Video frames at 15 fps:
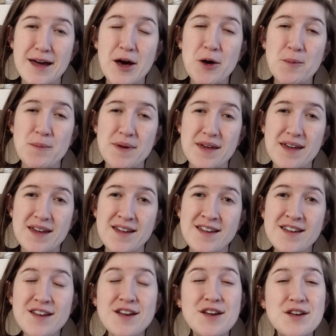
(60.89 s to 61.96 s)
helping
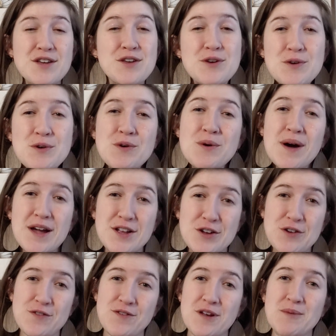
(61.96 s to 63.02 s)
you and
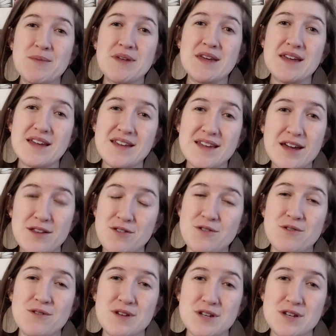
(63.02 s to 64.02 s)
your family get through